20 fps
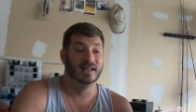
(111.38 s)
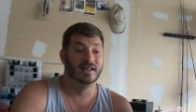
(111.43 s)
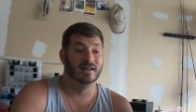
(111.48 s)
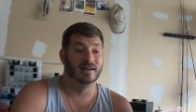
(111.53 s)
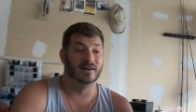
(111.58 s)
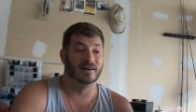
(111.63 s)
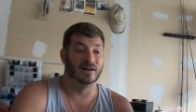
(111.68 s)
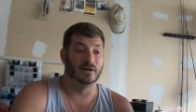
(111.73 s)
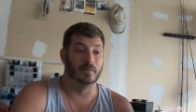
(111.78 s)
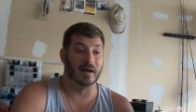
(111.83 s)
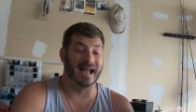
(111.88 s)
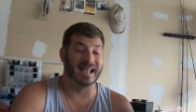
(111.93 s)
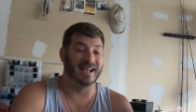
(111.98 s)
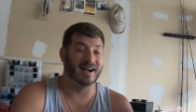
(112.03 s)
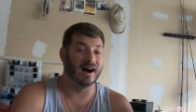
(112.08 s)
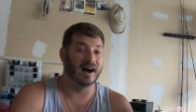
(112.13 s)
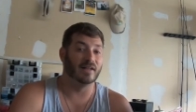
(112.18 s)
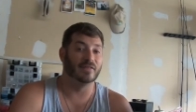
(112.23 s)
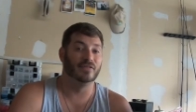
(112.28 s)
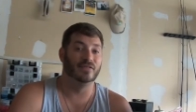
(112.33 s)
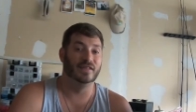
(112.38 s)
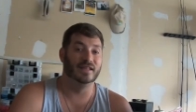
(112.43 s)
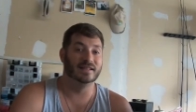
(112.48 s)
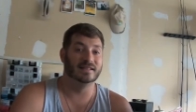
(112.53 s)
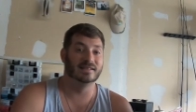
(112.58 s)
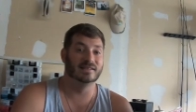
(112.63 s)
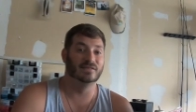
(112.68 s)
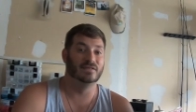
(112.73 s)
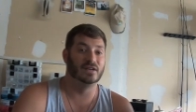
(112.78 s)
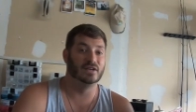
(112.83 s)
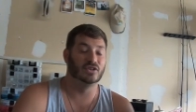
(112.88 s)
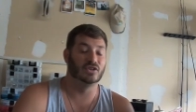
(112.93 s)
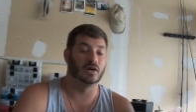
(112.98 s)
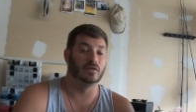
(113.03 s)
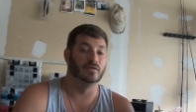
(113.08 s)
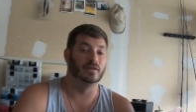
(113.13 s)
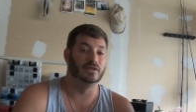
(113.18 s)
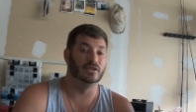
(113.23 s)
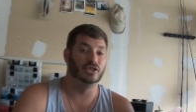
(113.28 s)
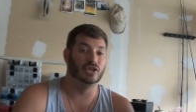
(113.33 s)
I caught this fish
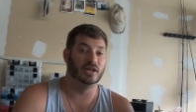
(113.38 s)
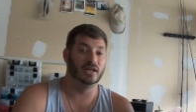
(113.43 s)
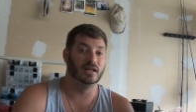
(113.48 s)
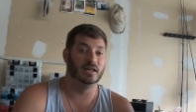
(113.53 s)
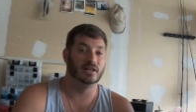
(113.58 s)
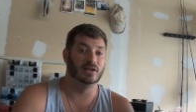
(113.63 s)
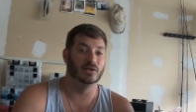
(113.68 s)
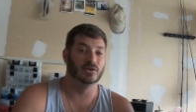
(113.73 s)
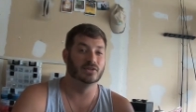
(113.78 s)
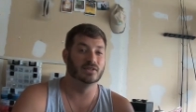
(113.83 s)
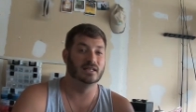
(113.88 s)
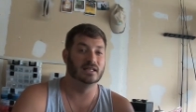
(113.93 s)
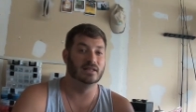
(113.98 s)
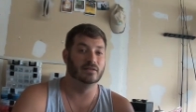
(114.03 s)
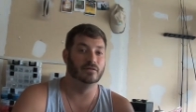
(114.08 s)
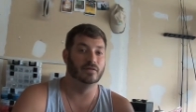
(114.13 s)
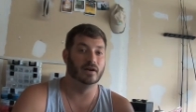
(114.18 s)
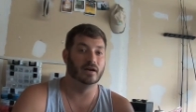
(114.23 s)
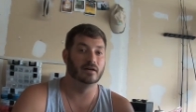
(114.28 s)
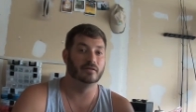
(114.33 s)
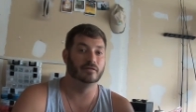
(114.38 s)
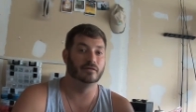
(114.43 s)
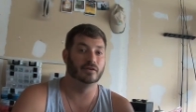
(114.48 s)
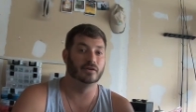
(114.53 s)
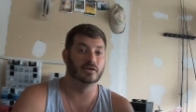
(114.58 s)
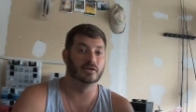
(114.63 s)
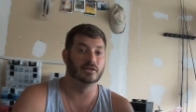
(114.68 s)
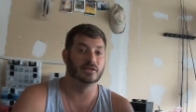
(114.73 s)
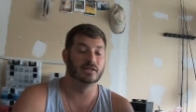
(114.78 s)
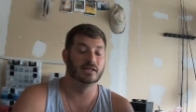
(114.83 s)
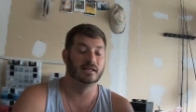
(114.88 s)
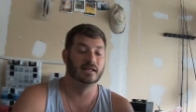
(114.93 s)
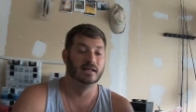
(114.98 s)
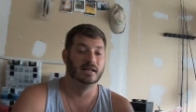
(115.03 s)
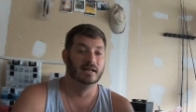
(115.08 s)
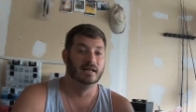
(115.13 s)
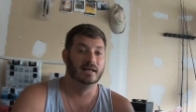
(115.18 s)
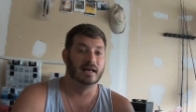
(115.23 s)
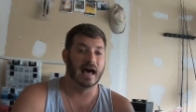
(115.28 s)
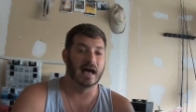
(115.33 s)
off a jig. You'll see the very first.
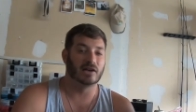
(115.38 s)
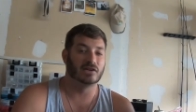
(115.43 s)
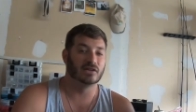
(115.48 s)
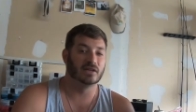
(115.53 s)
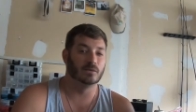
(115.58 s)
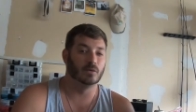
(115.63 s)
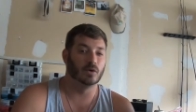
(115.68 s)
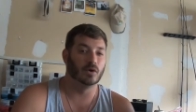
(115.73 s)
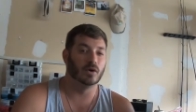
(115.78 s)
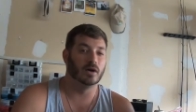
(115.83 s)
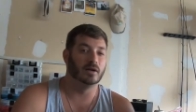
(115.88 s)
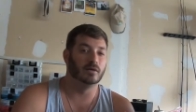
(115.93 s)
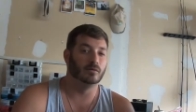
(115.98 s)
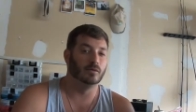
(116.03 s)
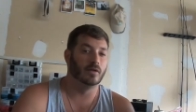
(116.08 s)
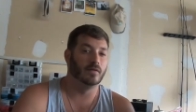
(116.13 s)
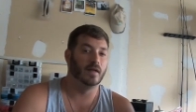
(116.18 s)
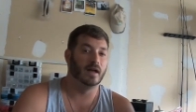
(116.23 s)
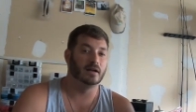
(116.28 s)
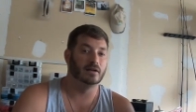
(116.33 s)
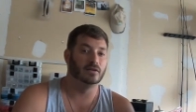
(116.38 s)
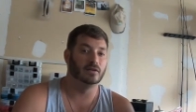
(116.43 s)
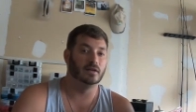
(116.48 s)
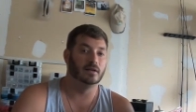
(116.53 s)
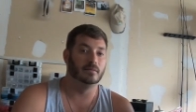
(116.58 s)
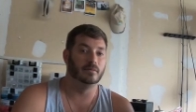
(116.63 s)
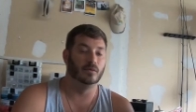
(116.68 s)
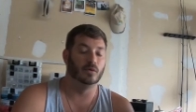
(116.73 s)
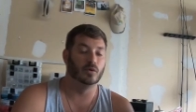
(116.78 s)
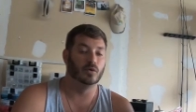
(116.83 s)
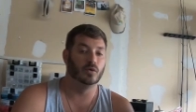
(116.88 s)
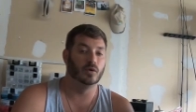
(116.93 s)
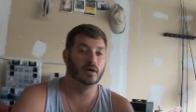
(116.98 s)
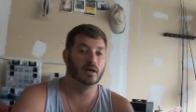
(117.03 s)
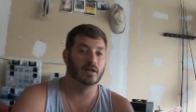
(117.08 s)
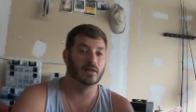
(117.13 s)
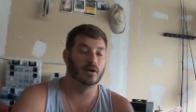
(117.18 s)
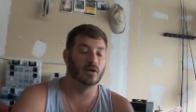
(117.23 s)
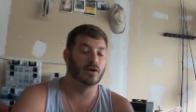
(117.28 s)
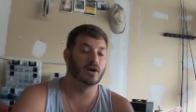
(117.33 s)
Actually, we'll go ahead and run that clip real
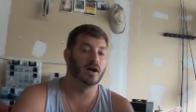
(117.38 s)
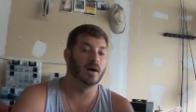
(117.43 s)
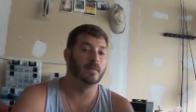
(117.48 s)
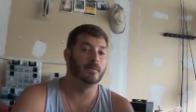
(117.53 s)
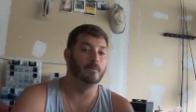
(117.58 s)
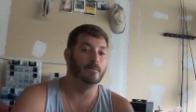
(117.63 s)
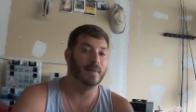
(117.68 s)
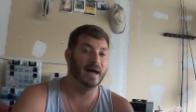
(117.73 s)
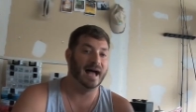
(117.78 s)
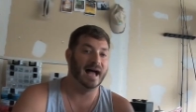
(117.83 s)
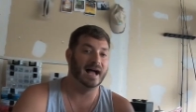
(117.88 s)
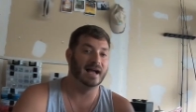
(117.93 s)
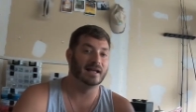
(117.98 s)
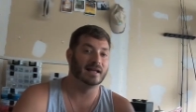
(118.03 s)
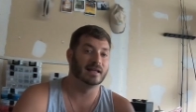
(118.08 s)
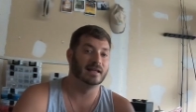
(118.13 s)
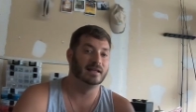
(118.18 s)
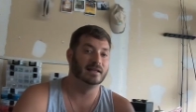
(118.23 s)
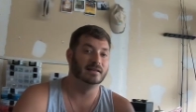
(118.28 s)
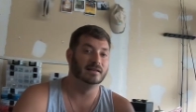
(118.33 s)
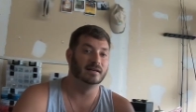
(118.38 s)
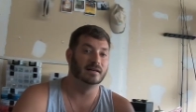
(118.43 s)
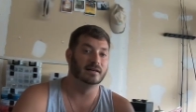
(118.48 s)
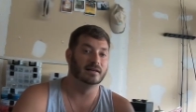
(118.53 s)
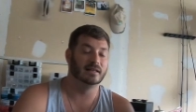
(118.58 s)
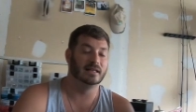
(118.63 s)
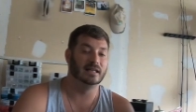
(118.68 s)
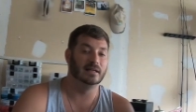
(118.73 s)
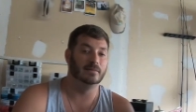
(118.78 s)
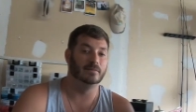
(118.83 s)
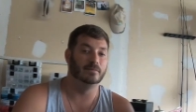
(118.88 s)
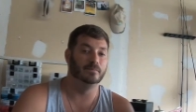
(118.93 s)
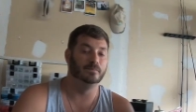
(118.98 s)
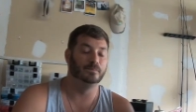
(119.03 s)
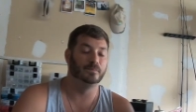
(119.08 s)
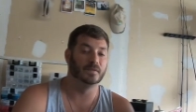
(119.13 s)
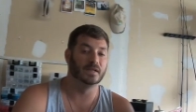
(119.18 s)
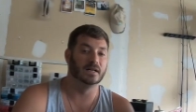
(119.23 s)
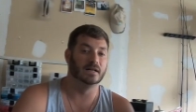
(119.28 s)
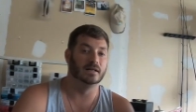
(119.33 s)
quick, and then I'll come back and keep
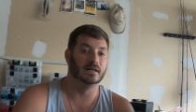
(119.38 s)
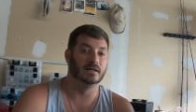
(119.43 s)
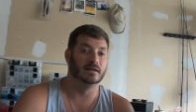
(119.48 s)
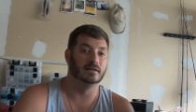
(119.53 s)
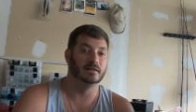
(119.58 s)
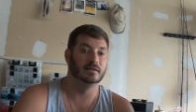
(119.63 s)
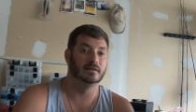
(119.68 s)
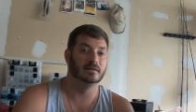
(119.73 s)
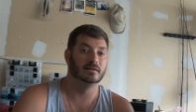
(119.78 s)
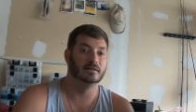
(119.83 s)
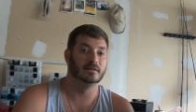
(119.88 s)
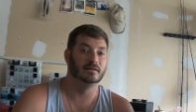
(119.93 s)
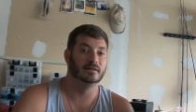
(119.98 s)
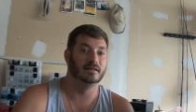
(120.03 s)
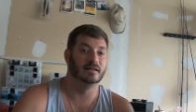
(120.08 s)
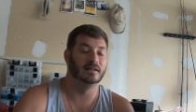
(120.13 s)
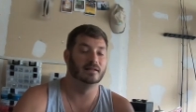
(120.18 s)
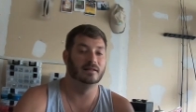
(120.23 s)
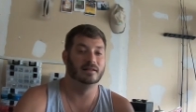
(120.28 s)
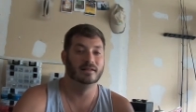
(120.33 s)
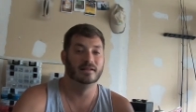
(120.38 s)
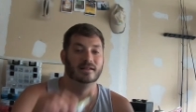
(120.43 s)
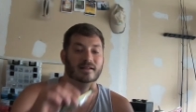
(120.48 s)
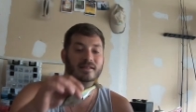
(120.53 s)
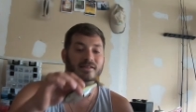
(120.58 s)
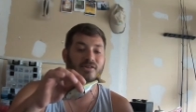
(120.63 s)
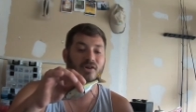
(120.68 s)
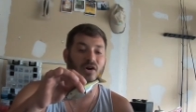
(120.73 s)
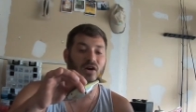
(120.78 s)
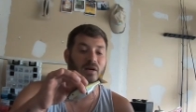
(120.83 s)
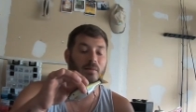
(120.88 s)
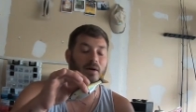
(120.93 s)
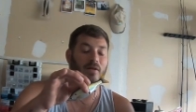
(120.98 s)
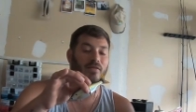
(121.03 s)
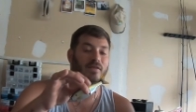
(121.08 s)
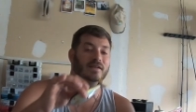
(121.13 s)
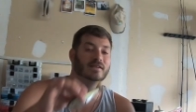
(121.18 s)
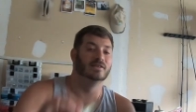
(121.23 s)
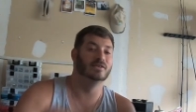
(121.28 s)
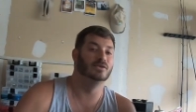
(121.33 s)
talking about
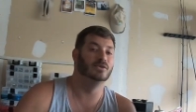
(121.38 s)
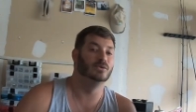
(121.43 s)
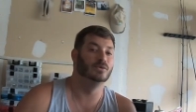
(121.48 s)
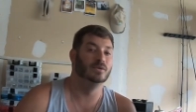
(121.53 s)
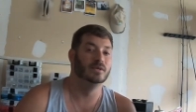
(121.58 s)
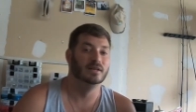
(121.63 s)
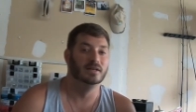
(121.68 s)
this dude.